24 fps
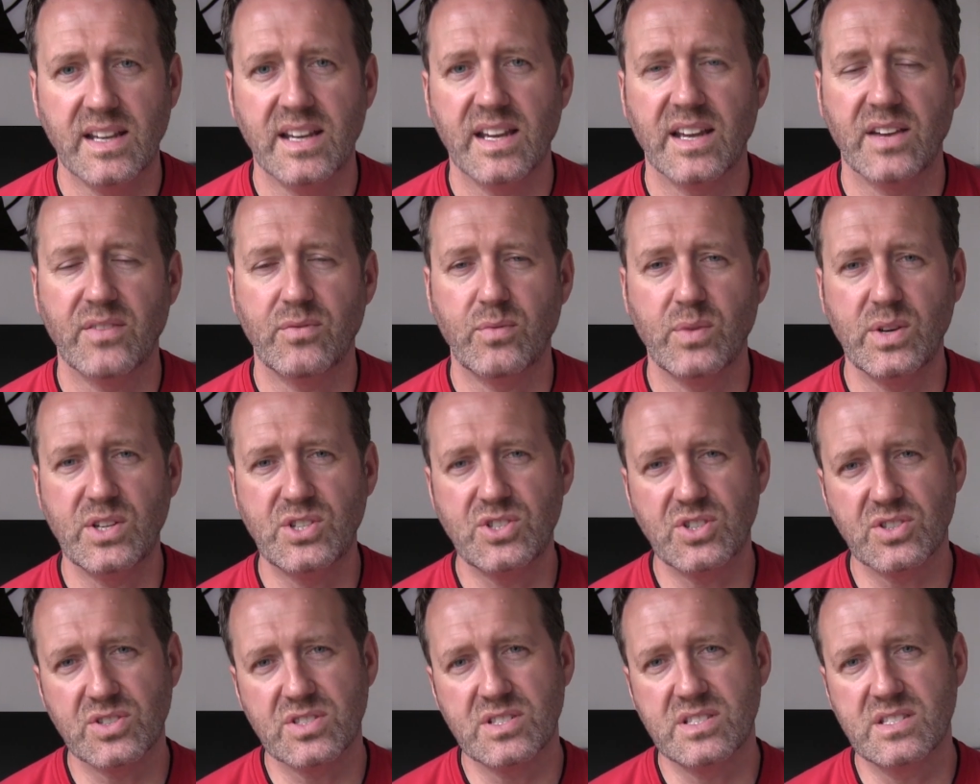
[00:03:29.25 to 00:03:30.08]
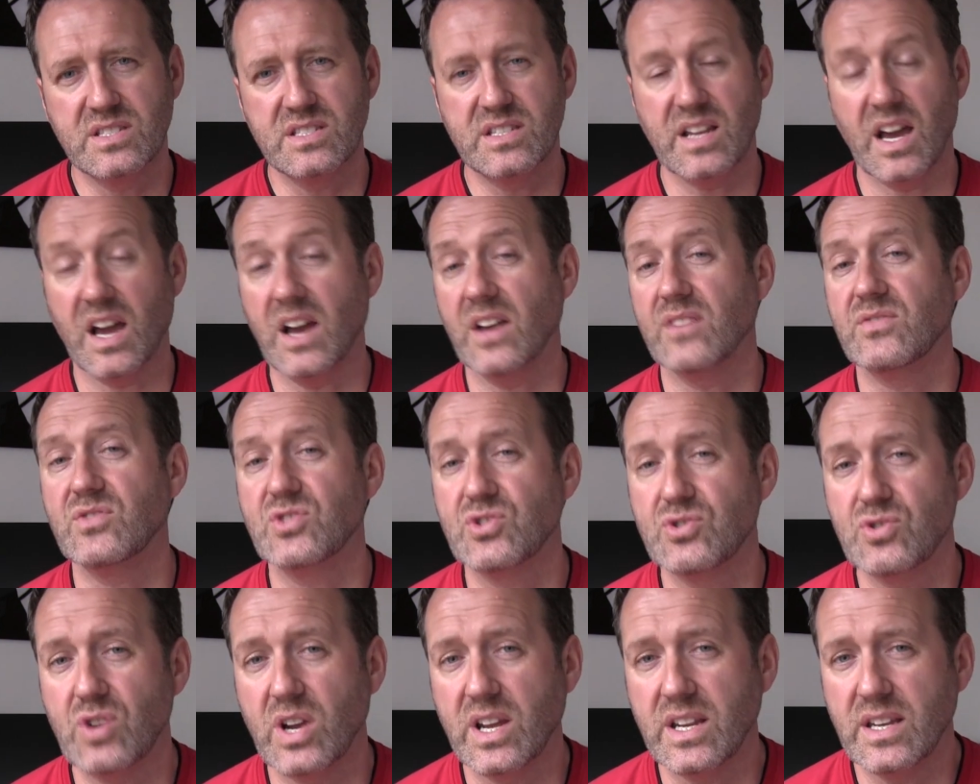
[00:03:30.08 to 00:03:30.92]
If we just dive
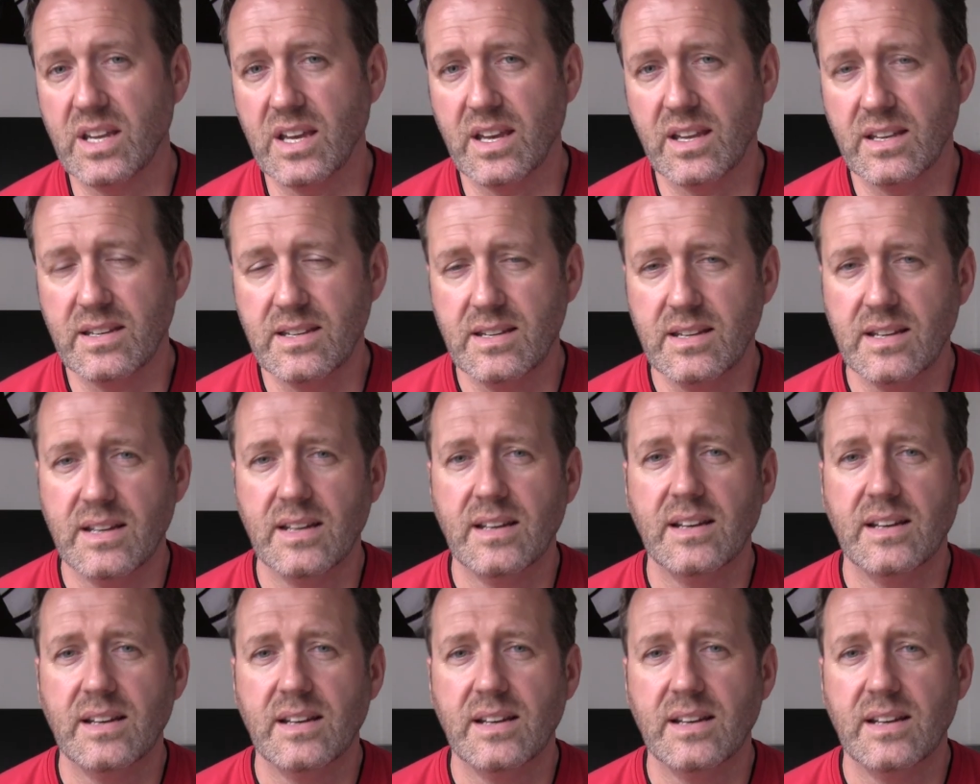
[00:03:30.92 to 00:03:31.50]
straight in,